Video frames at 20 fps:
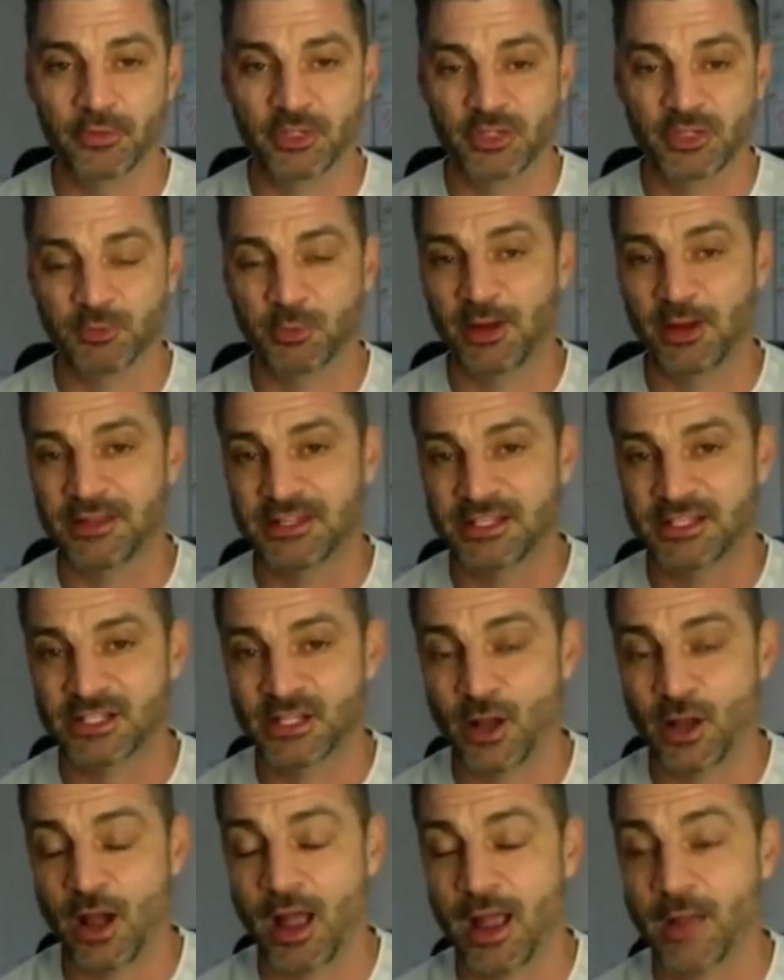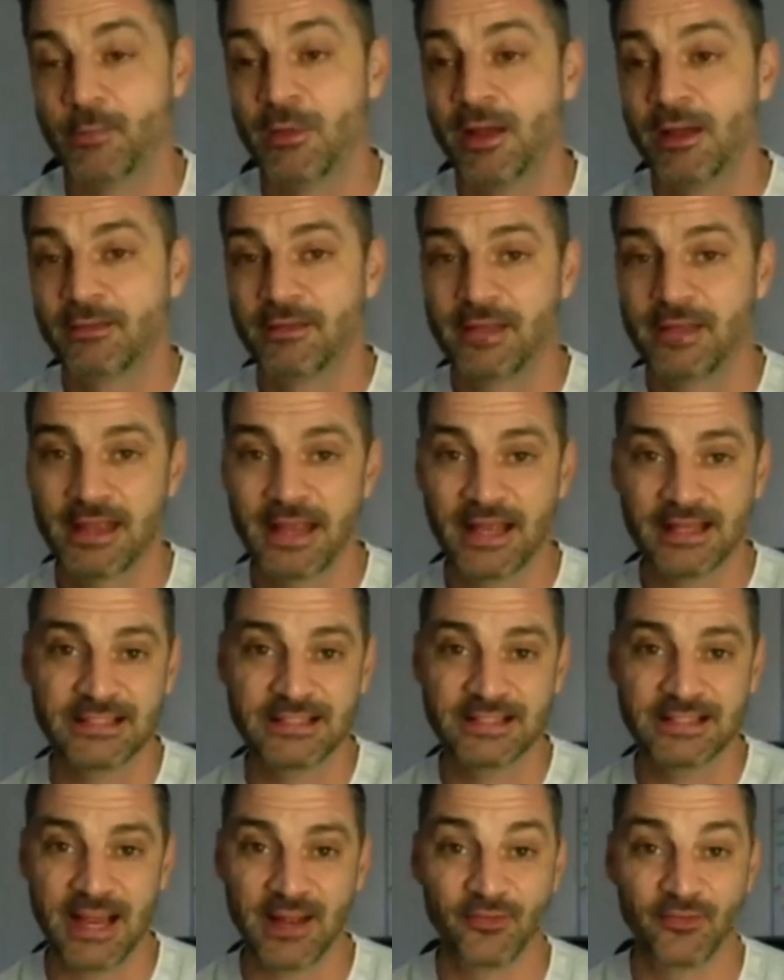because by the time they get
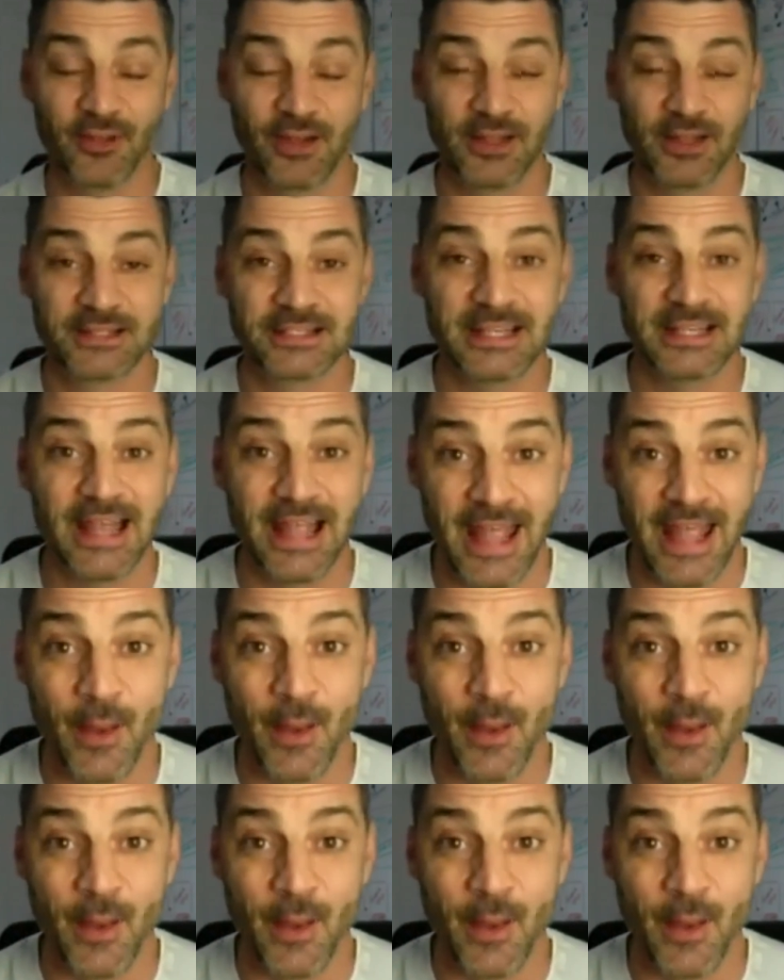to day 30,